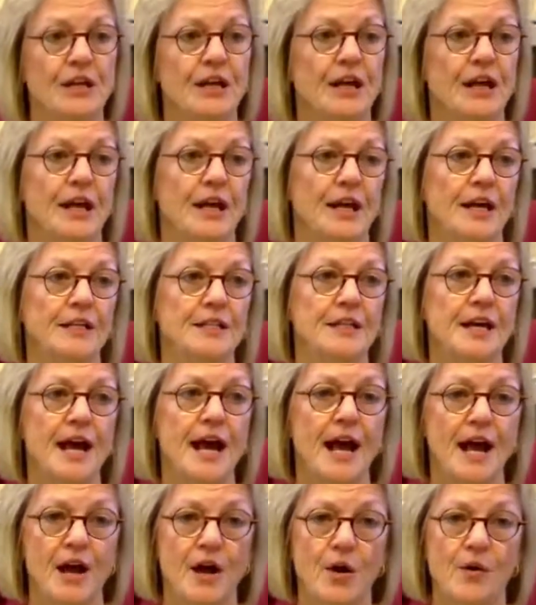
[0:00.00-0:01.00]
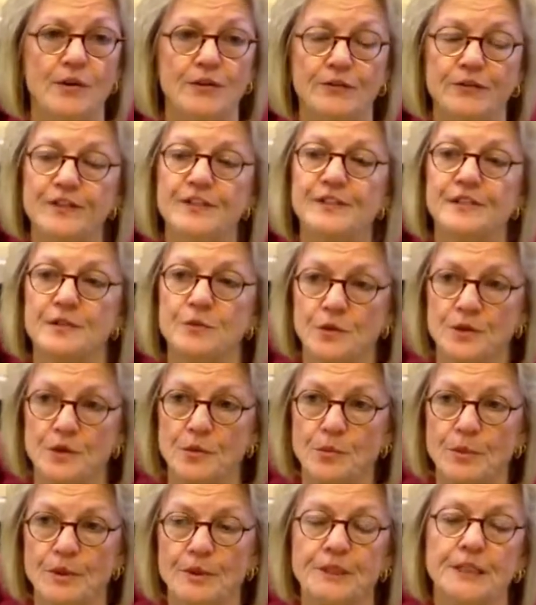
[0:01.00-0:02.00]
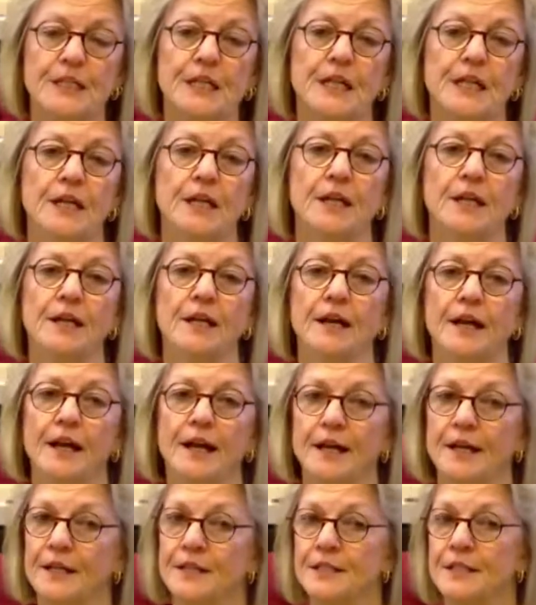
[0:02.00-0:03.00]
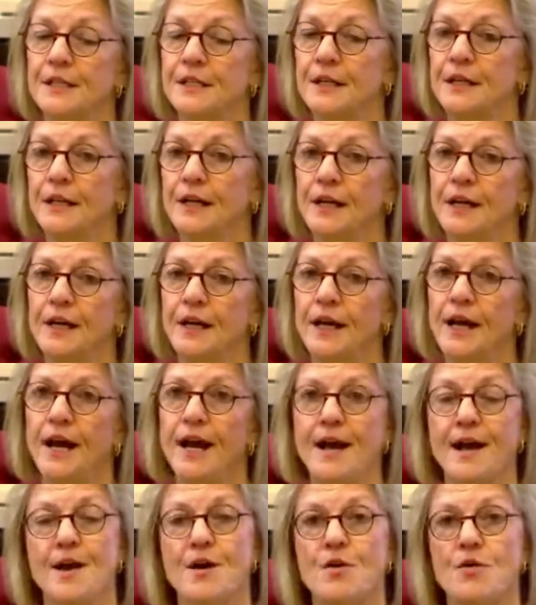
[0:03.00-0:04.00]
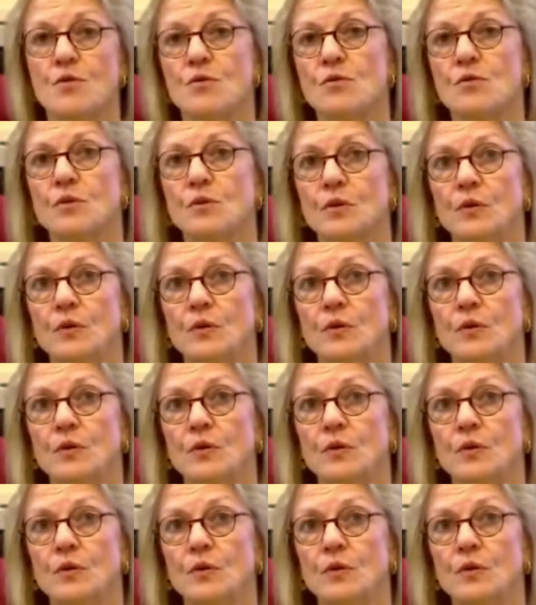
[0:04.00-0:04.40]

and how it fits in with the building and how